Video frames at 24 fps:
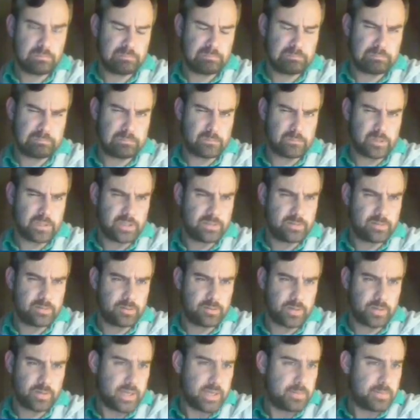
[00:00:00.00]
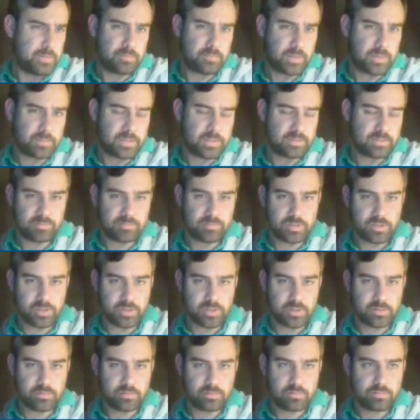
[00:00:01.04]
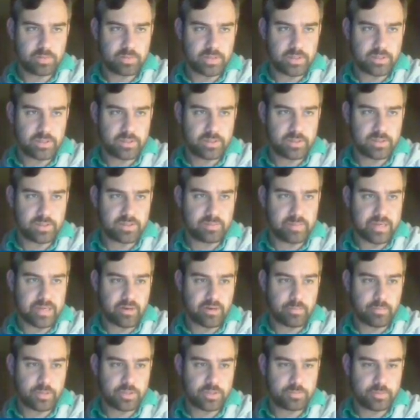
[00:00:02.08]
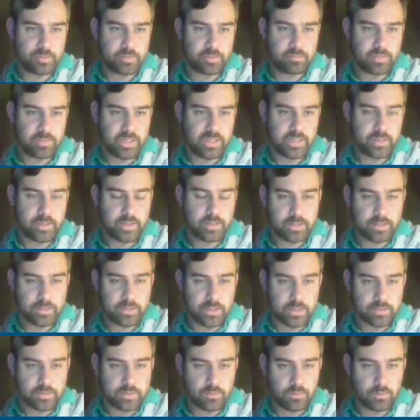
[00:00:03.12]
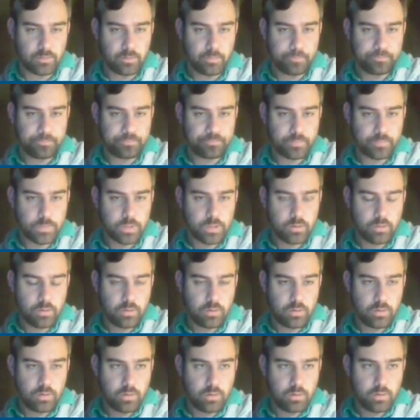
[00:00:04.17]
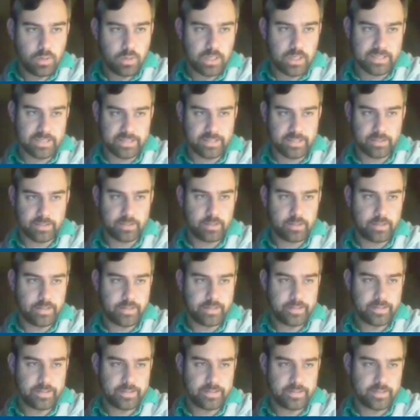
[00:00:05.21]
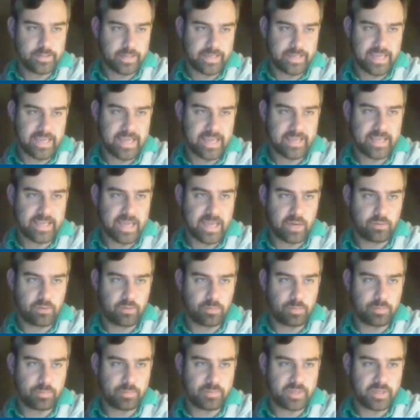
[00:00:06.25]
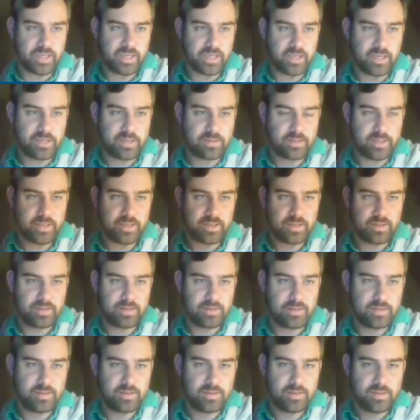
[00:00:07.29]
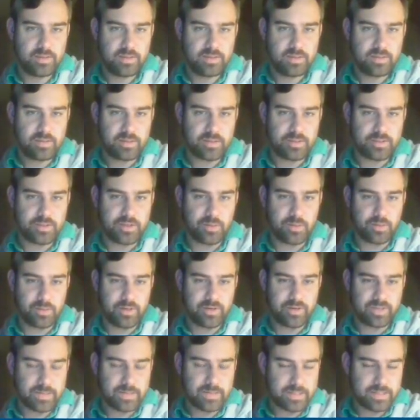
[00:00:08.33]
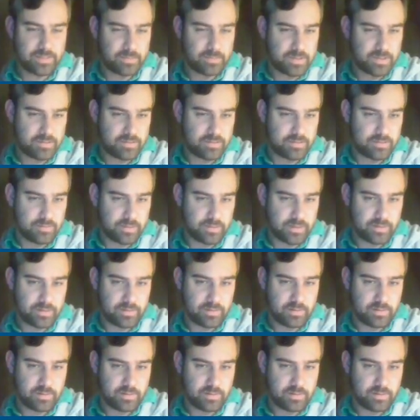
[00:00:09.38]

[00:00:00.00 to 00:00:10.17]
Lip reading: Well, okay, I'm sure that doesn't matter much, but yeah, that's cool. As in, like, this, I can't counter Abrupt Decay. Like, not sure what you're expecting me to do here.